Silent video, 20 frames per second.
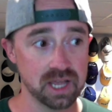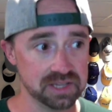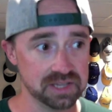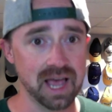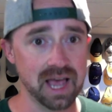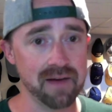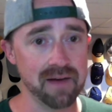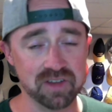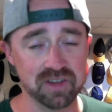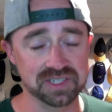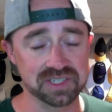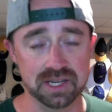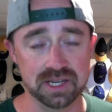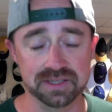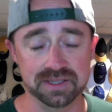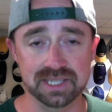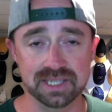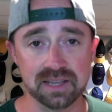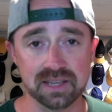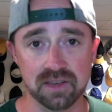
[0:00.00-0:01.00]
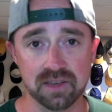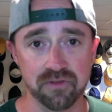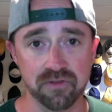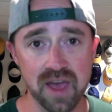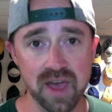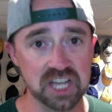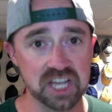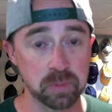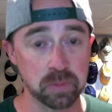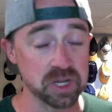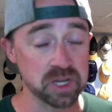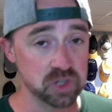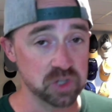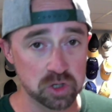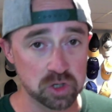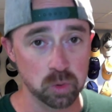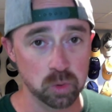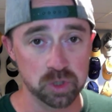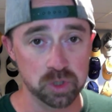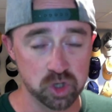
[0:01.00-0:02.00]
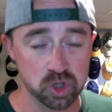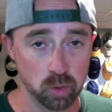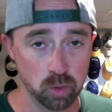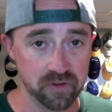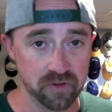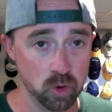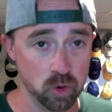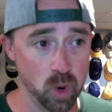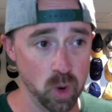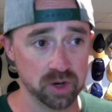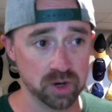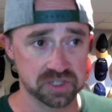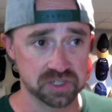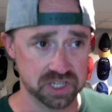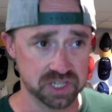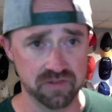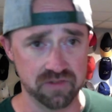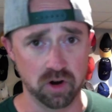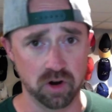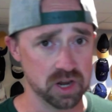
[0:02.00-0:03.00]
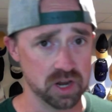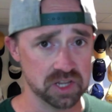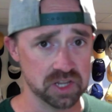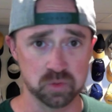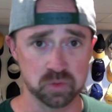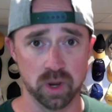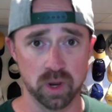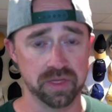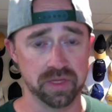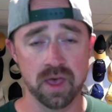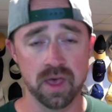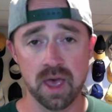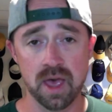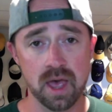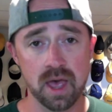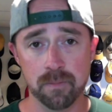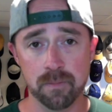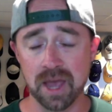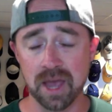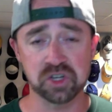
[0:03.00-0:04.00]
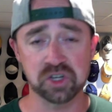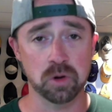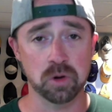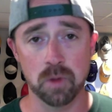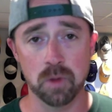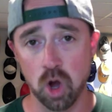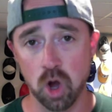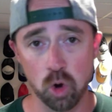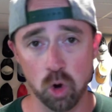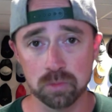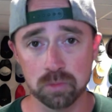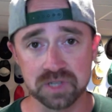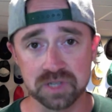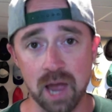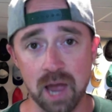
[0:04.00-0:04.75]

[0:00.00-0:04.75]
obviously insanely fast, but he's also a terrific wide receiver. He's with Patrick Mahomes.